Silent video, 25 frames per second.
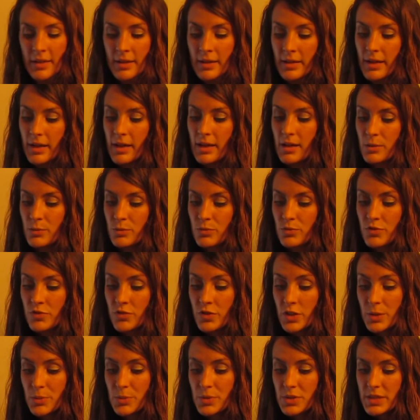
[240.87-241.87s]

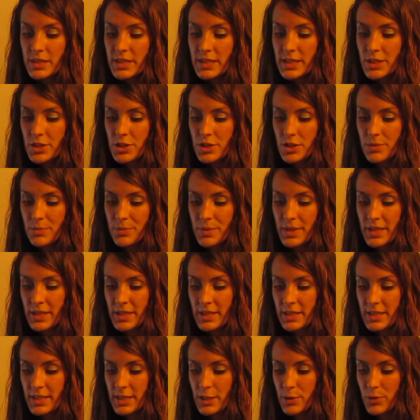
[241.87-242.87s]
verbal teacher
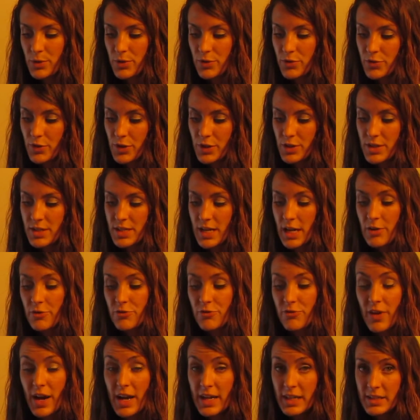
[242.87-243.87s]
immediacy refers
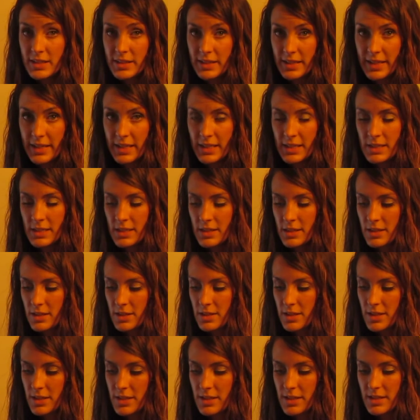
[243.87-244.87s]
directly
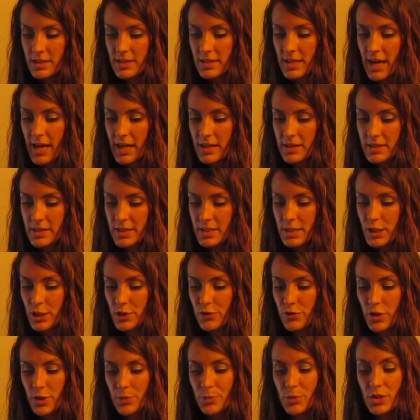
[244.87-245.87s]
to the stylistic
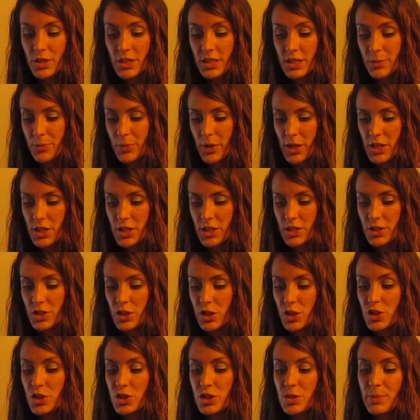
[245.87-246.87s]
verbal expressions
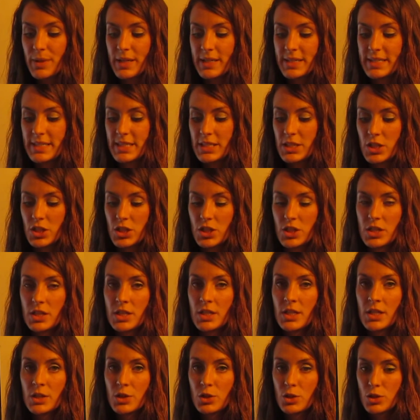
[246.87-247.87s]
used by teachers
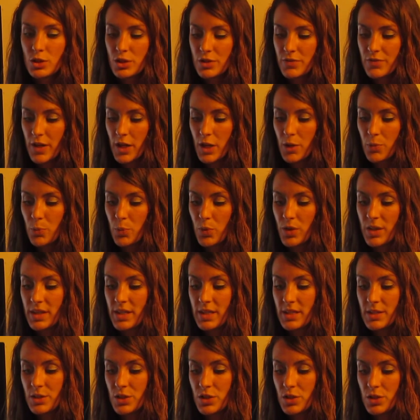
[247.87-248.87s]
to develop
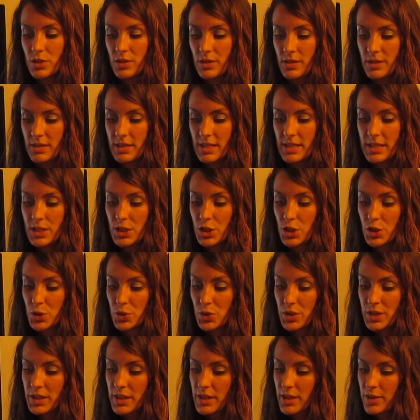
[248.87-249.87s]
within students a
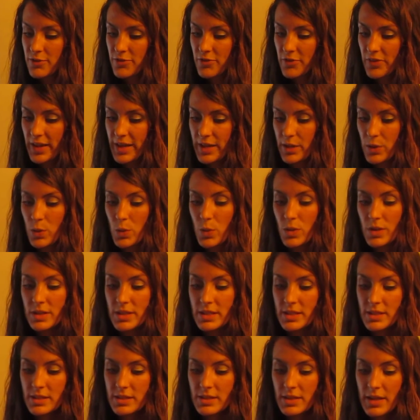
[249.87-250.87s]
degree of like or
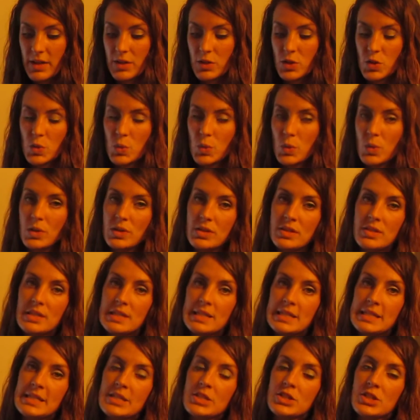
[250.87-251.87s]
dislike towards the
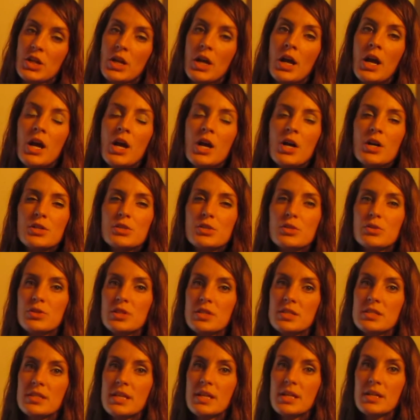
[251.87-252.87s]
teacher. So
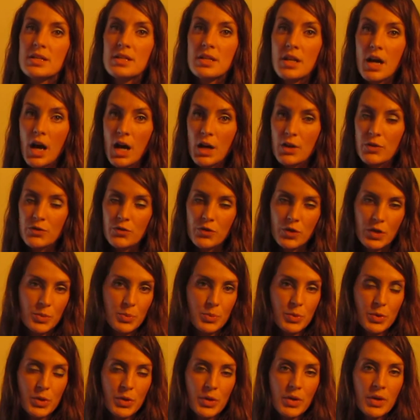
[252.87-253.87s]
just like
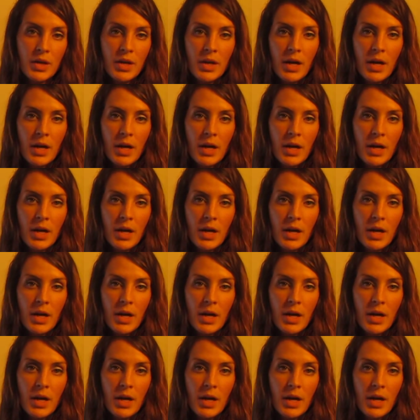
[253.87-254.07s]
nonverbal